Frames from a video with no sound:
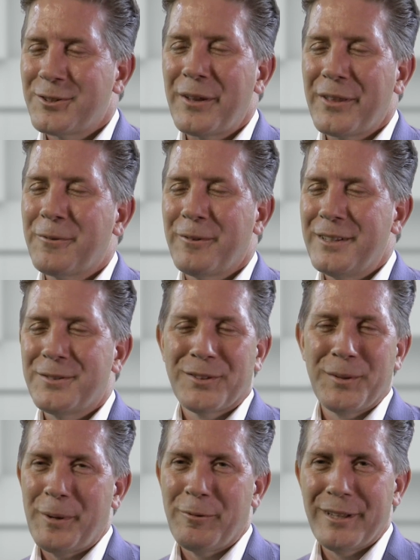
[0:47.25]
So I think it's
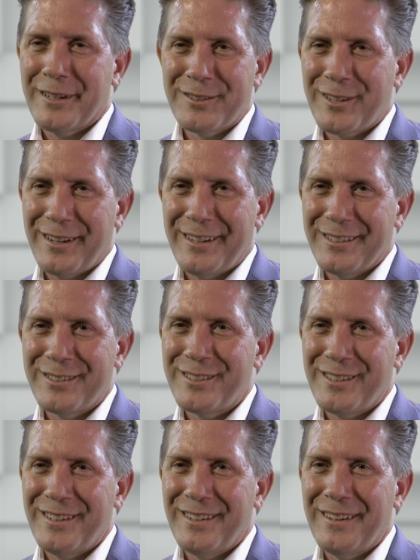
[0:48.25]
going to be really exciting to
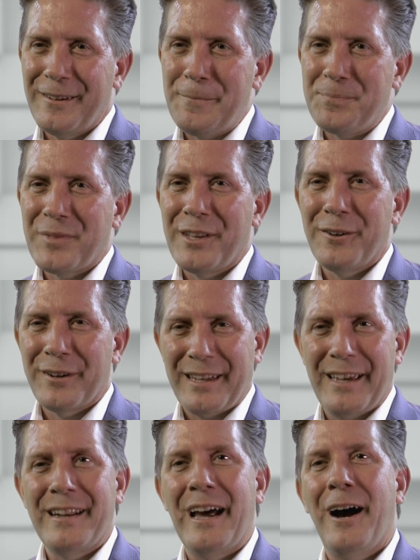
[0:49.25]
see,
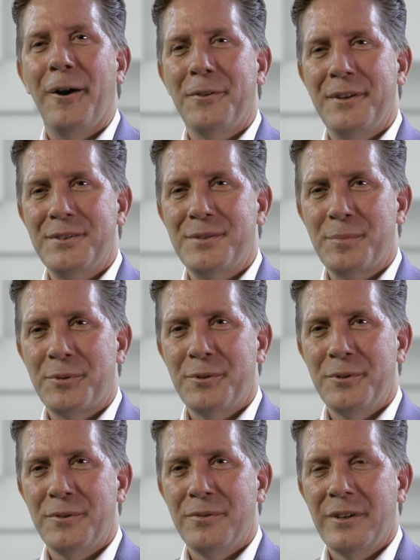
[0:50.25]
again, how these
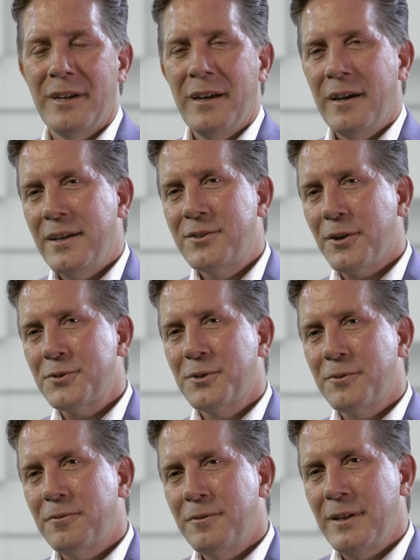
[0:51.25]
improve. It's
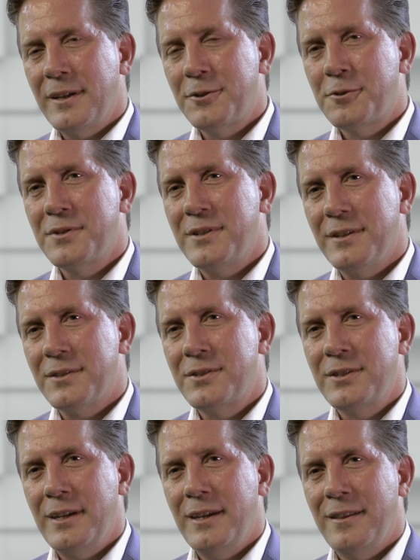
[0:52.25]
also really interesting to
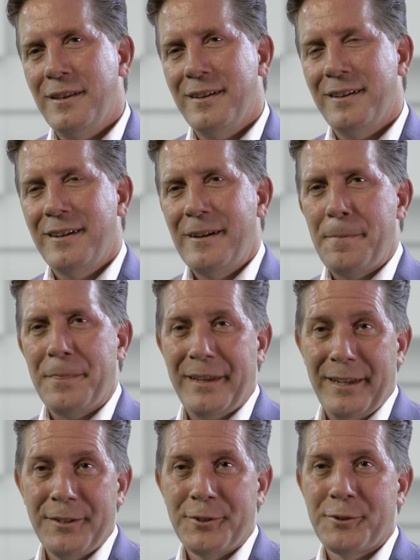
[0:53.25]
see the
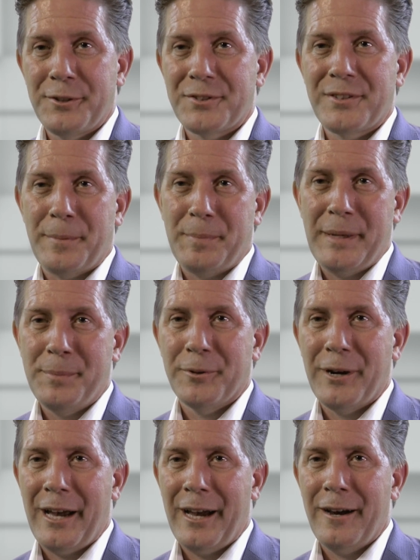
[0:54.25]
interest that
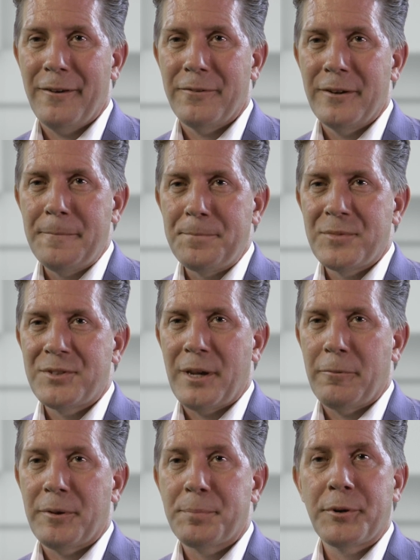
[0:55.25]
people have,
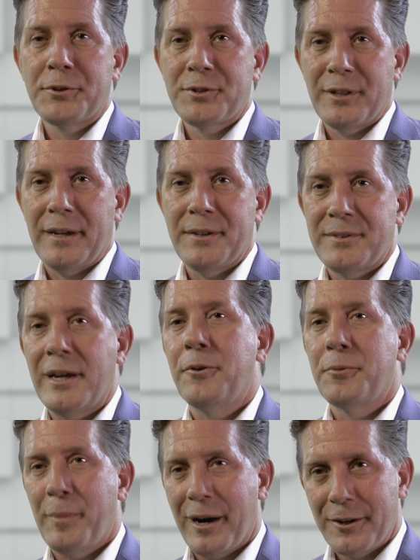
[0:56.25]
say, with personalized
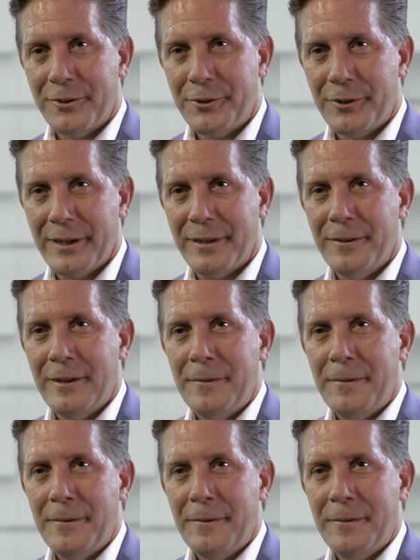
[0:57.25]
health monitoring.